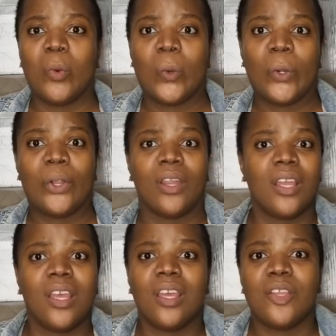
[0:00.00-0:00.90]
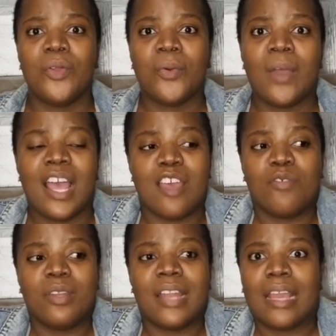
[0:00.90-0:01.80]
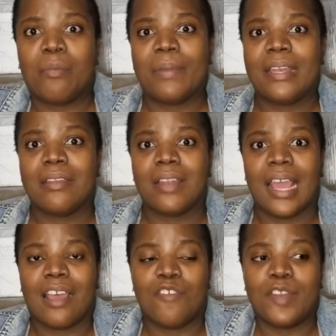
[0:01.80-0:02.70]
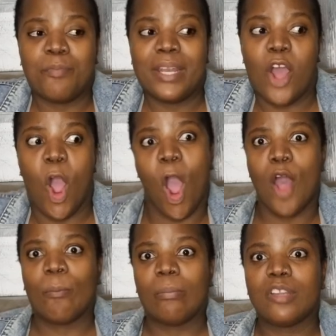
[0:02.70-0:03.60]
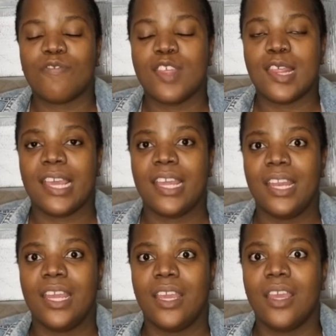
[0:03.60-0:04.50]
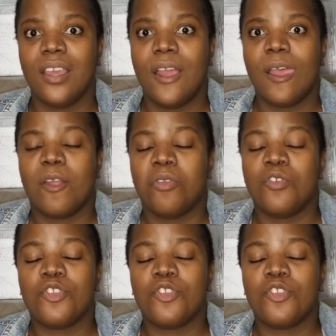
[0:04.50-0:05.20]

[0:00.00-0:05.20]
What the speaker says: or you know, I haven't I haven't been harmed physically, you know.